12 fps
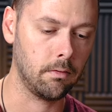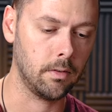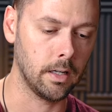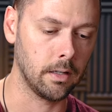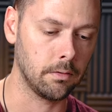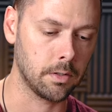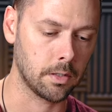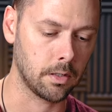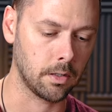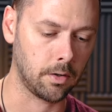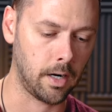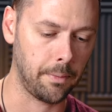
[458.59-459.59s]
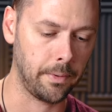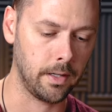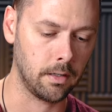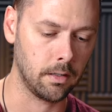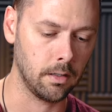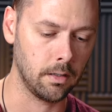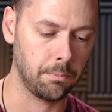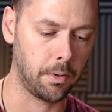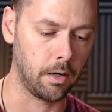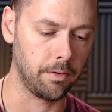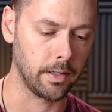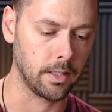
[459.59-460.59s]
Yeah, just gonna crop it. Good,
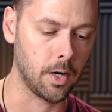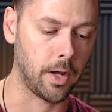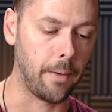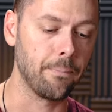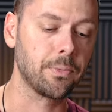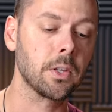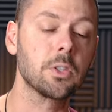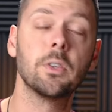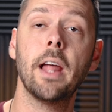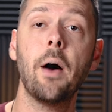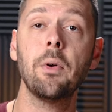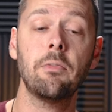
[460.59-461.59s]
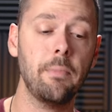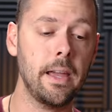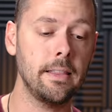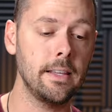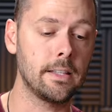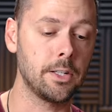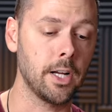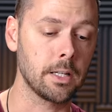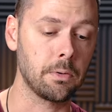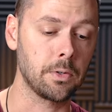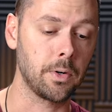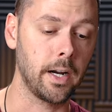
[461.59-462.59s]
perfect. Okay, so now we've made these
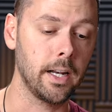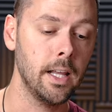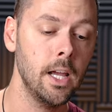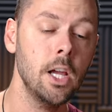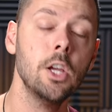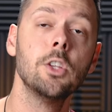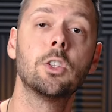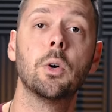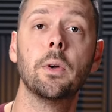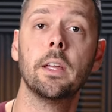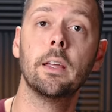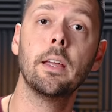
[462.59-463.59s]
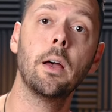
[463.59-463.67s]
adjustments, right? So